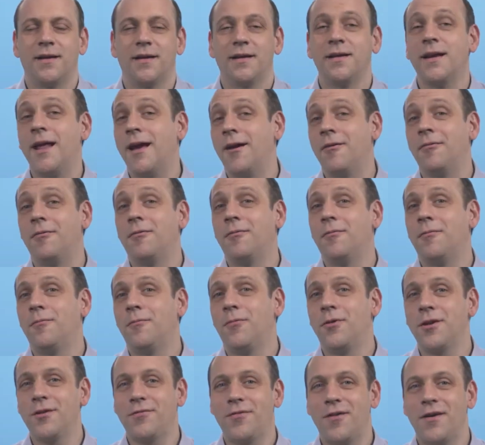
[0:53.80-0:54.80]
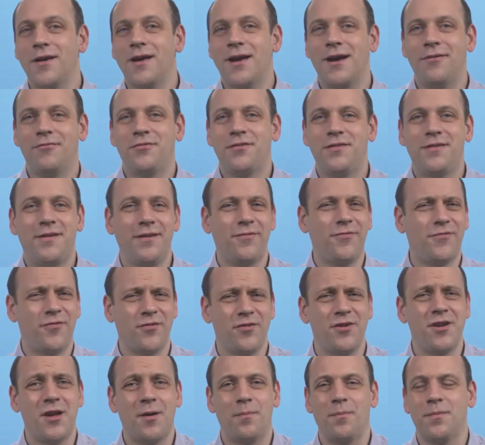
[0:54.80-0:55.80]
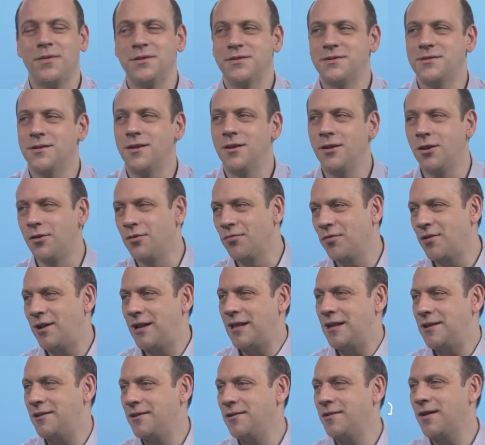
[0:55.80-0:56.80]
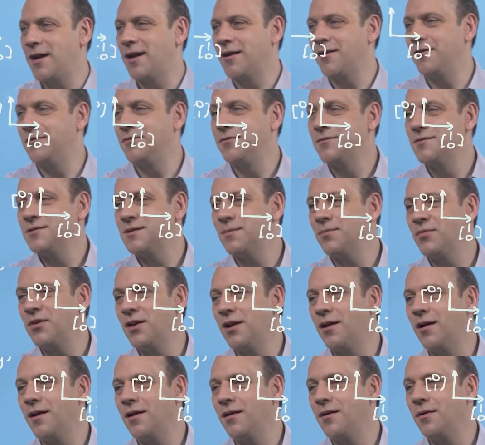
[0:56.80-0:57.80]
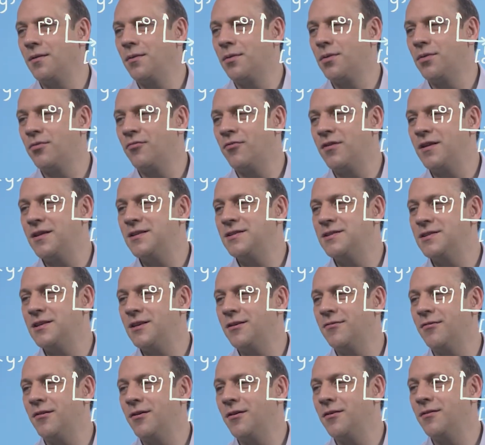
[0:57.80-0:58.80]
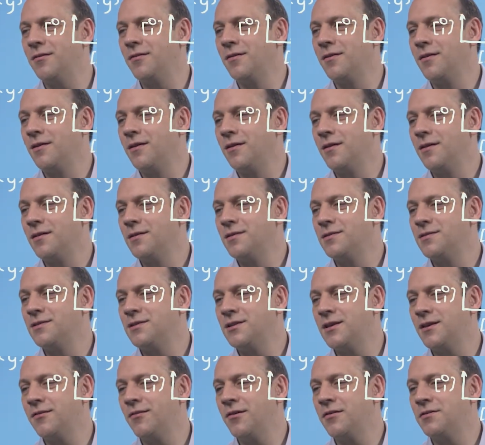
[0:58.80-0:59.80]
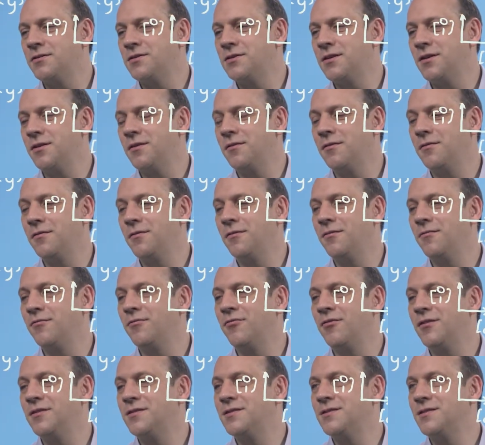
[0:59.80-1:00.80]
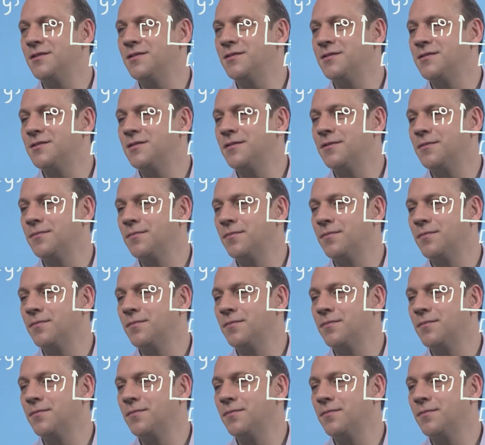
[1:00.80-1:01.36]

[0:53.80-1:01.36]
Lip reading: Now, what if I have different numbers along the leading diagonal, something like 3, 0, 0, 2, for instance?